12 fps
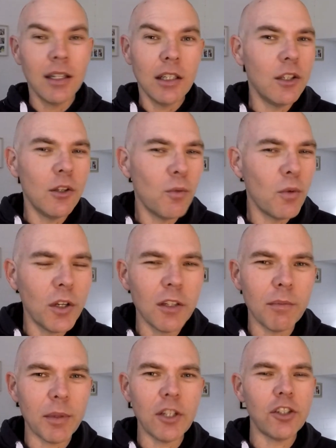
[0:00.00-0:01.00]
You
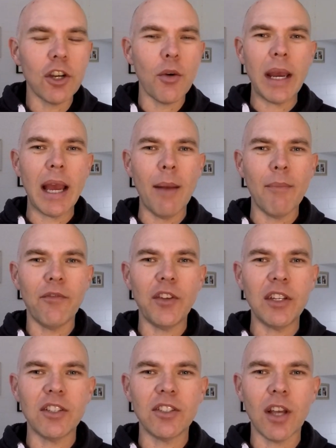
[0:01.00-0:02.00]
wouldn't be showing up for
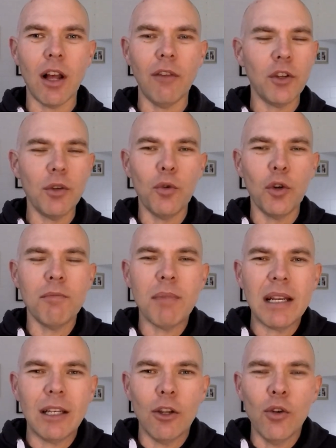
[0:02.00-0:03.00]
yourself. You wouldn't be
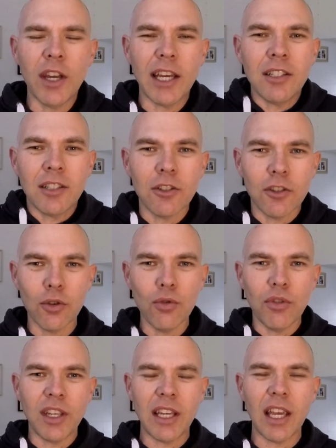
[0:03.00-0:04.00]
looking to do
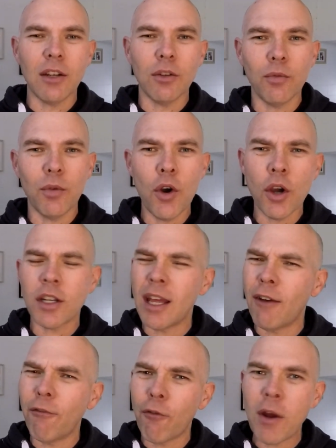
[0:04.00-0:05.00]
the inner work. Now,
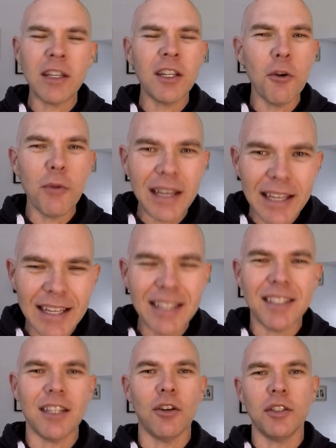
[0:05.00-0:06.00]
friend, go
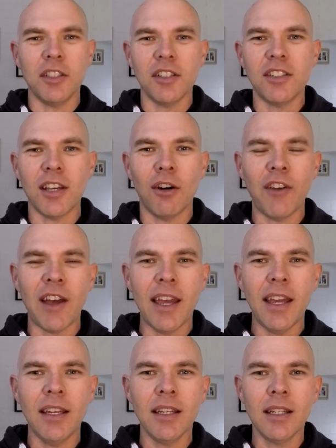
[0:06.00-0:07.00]
easy on yourself,
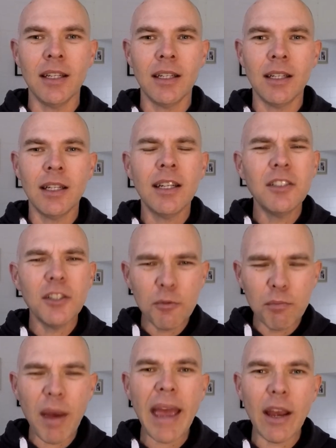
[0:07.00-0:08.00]
hey? Just
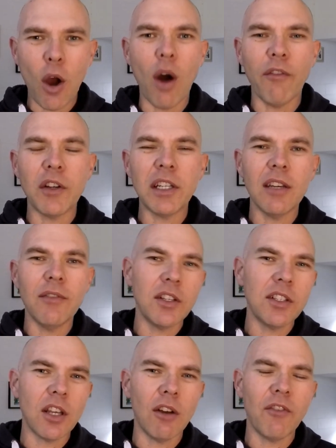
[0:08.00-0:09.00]
back off and give
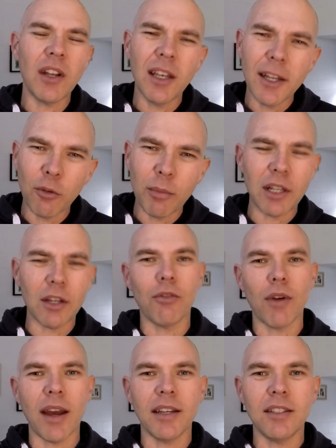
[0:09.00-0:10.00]
yourself a little bit of
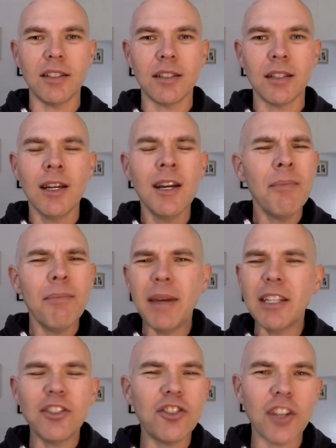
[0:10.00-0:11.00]
grace.
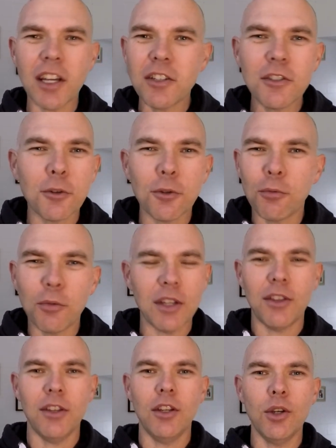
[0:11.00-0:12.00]
Be gentle
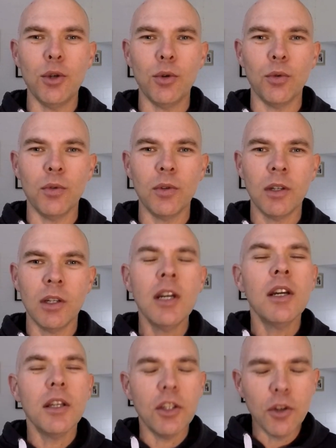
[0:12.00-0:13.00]
with you.
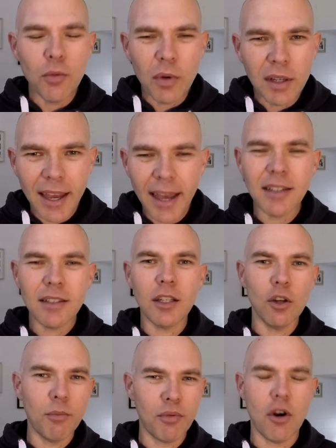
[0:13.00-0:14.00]
You will get to
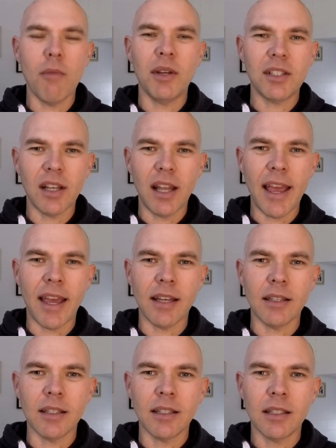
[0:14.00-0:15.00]
your promised land